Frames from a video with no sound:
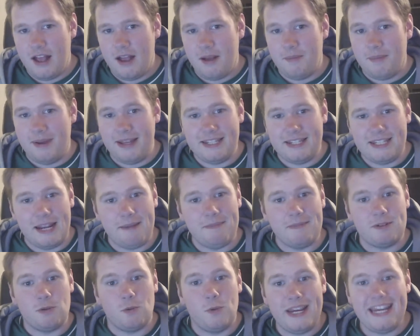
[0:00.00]
But his name
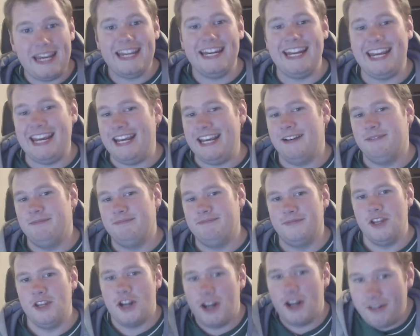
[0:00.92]
is Weenie.
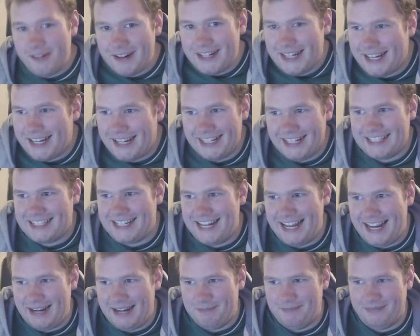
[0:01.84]
You got a ridiculous
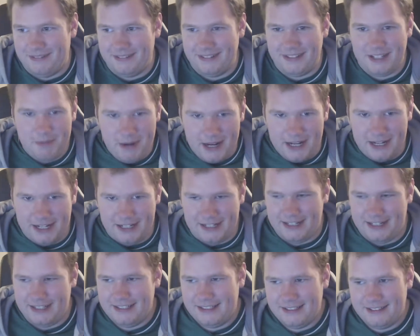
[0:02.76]
name. Come
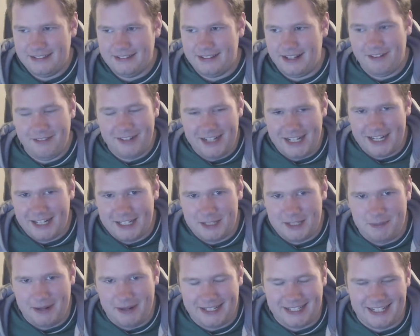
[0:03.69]
on. A ridiculous
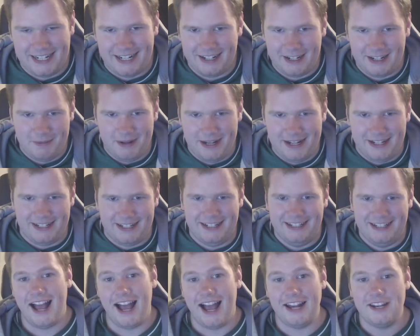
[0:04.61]
picture. Come on.
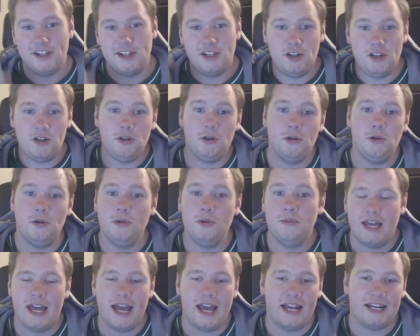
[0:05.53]
And you
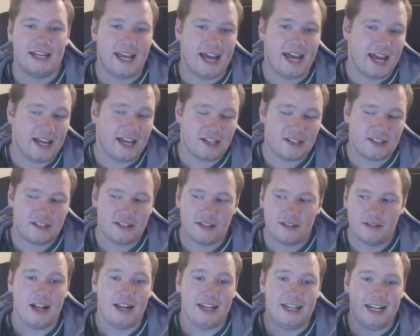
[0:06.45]
had guessed
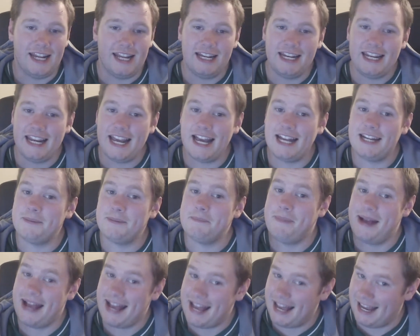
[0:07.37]
Lily and
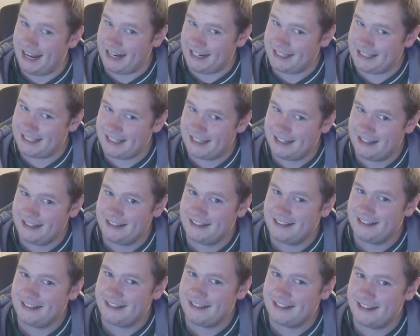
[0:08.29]
Max.
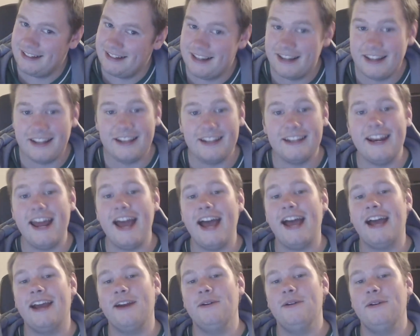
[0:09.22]

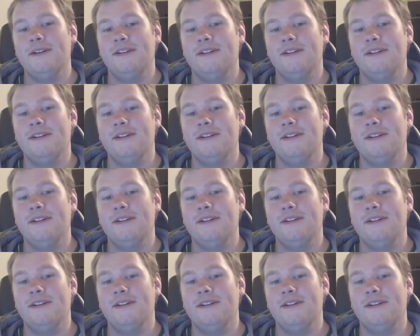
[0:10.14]
Now,